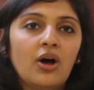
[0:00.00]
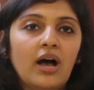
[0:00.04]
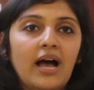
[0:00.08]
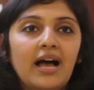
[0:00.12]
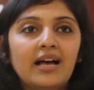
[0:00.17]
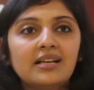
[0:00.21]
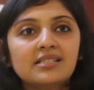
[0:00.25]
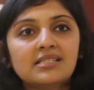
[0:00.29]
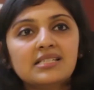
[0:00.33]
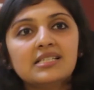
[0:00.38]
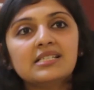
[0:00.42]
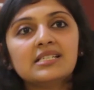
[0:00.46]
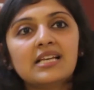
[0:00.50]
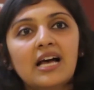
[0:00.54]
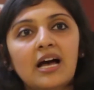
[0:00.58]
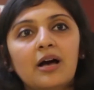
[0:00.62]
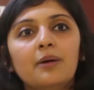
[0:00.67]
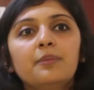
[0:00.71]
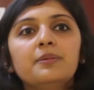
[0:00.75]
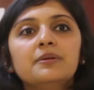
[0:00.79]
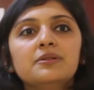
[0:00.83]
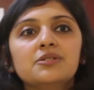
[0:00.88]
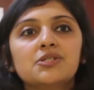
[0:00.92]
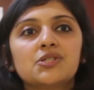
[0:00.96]
As this
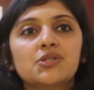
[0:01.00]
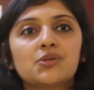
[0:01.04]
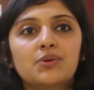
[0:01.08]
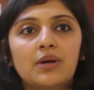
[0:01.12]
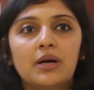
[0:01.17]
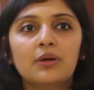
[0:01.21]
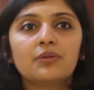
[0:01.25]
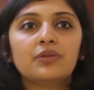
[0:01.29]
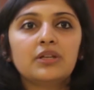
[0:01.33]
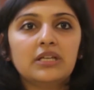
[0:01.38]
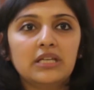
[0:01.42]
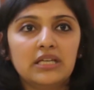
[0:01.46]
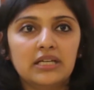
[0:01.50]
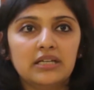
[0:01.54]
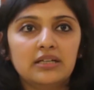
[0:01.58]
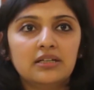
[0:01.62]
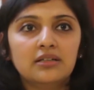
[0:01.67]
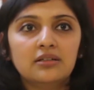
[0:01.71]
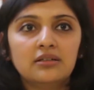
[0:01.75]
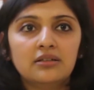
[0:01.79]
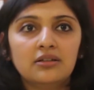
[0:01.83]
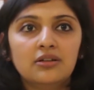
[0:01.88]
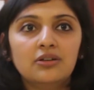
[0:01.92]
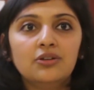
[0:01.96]
happens throughout the
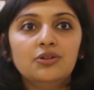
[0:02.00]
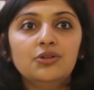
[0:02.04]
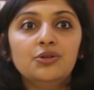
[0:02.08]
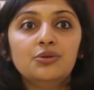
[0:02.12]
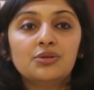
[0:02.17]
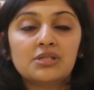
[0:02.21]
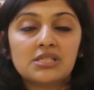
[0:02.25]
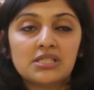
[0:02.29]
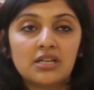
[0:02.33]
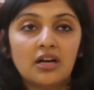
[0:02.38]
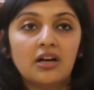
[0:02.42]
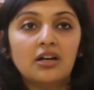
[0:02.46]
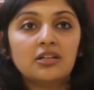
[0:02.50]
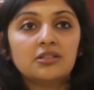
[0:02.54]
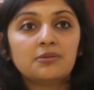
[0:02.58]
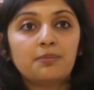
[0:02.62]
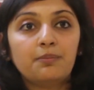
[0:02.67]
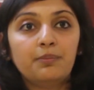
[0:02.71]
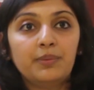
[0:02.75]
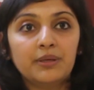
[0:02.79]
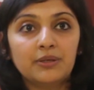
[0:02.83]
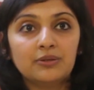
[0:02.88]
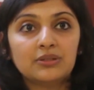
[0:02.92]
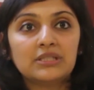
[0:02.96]
year, you
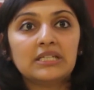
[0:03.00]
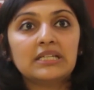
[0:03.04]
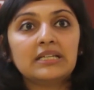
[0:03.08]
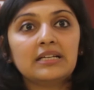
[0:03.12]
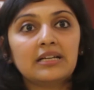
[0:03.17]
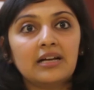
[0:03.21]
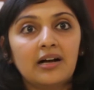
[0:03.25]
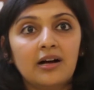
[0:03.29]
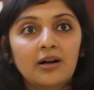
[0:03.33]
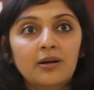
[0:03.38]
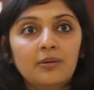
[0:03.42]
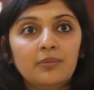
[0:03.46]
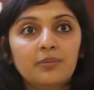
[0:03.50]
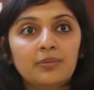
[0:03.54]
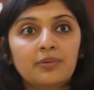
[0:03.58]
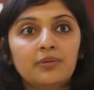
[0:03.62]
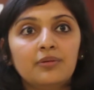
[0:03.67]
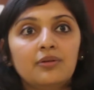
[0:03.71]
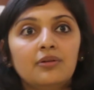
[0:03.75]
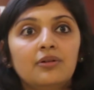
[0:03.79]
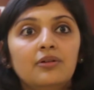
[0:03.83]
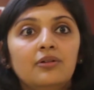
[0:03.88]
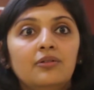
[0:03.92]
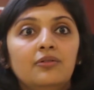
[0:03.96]
start building up
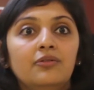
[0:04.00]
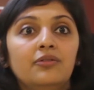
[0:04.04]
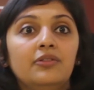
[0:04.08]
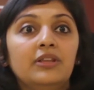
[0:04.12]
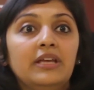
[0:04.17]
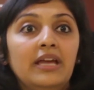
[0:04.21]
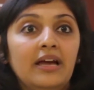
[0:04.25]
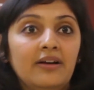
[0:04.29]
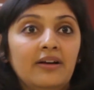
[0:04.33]
the